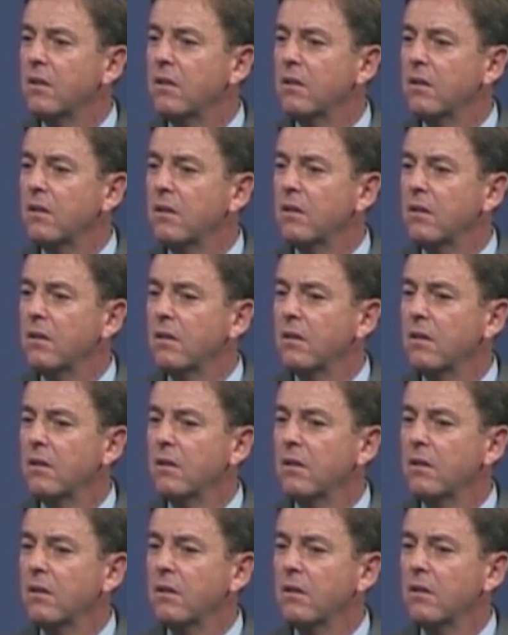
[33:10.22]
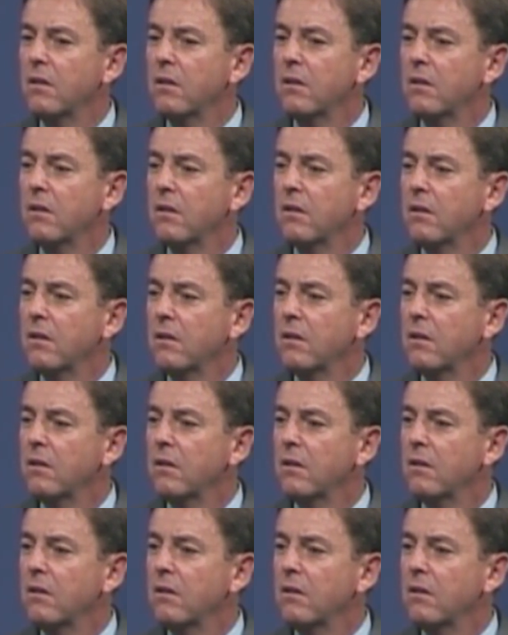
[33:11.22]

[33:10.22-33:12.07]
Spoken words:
[no speech]